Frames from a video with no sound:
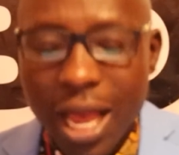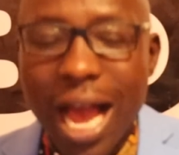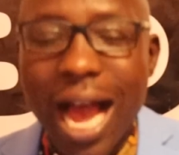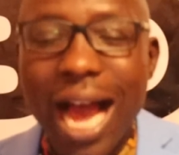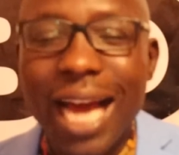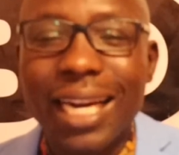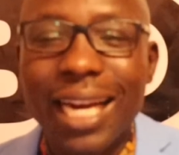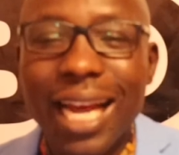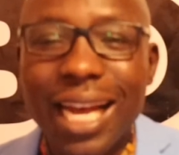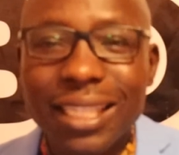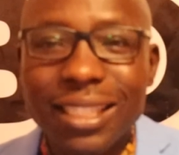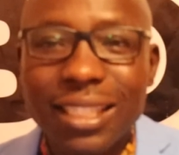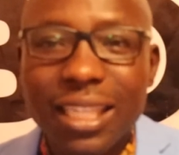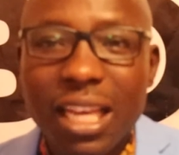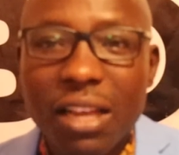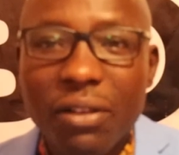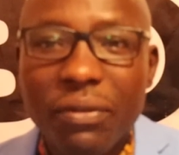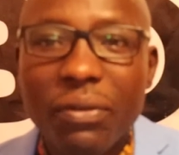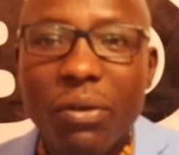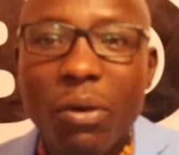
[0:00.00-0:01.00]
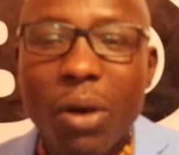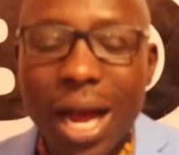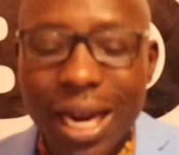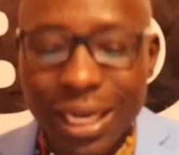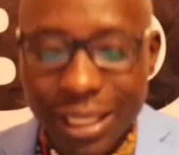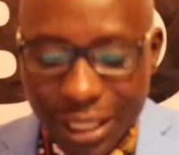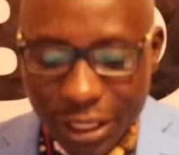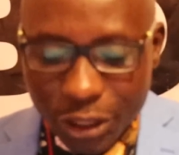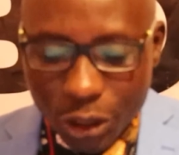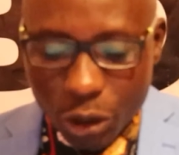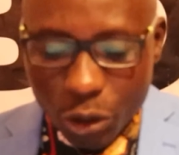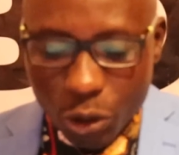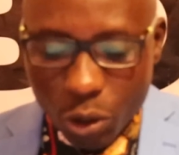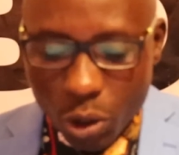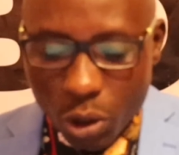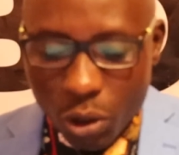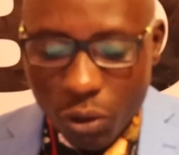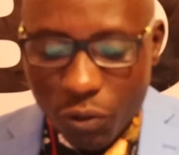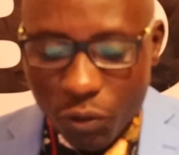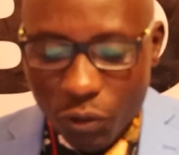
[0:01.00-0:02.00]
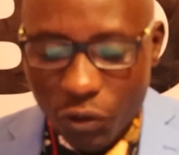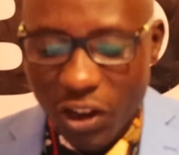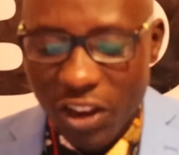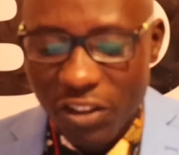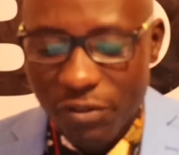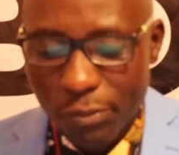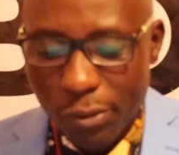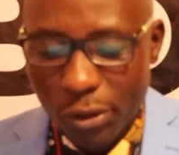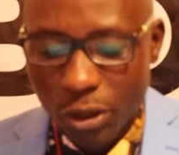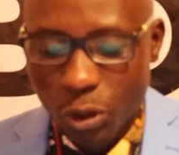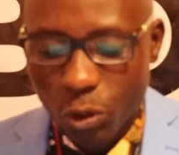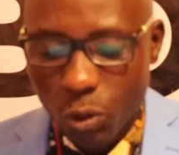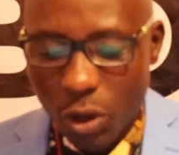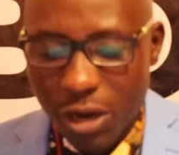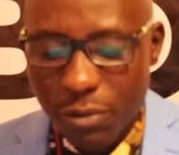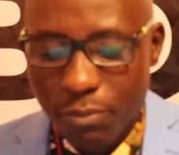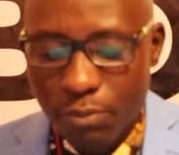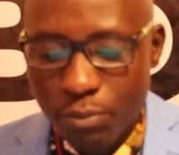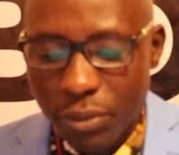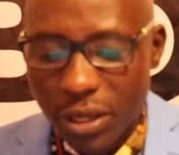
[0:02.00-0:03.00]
are asking for additional 5.1